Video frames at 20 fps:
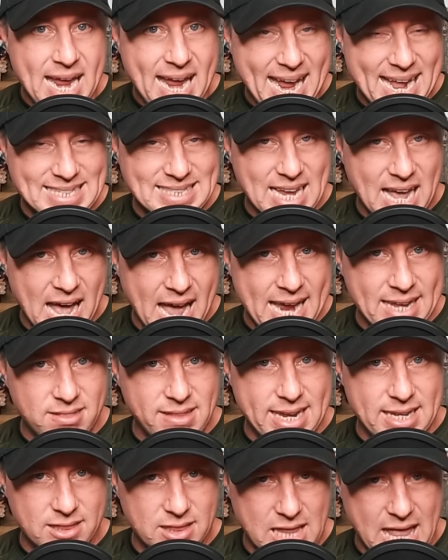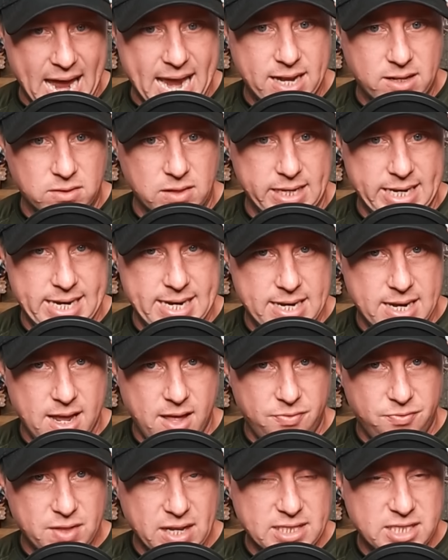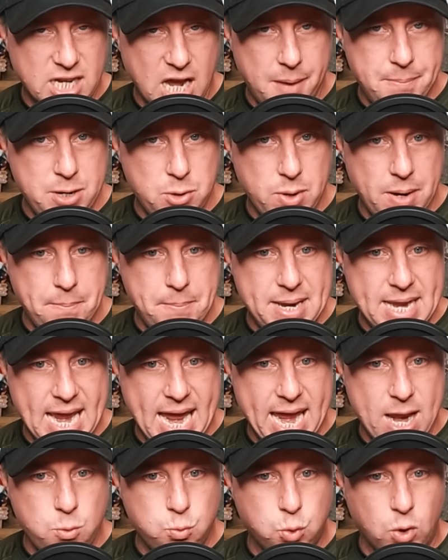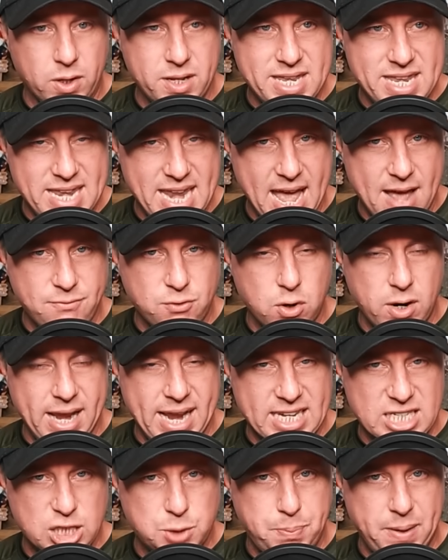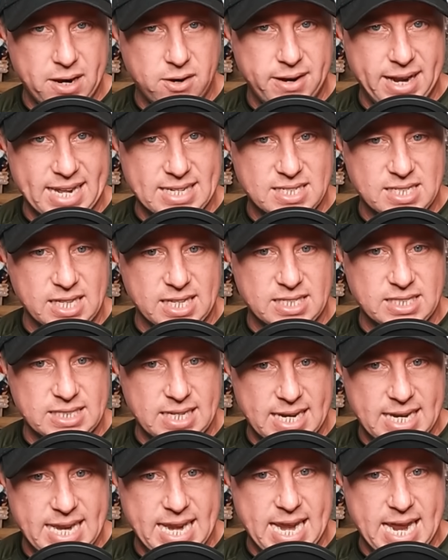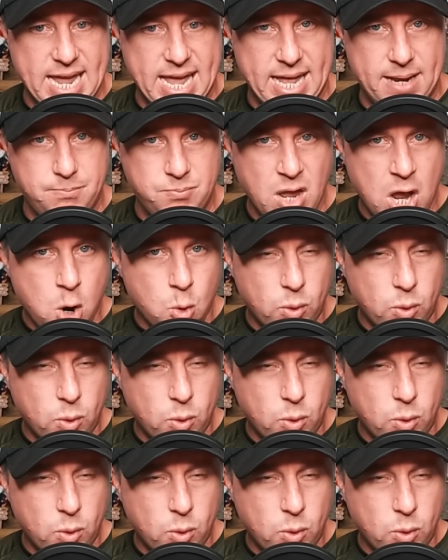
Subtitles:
It's highly likely the WNBA will never experience this again,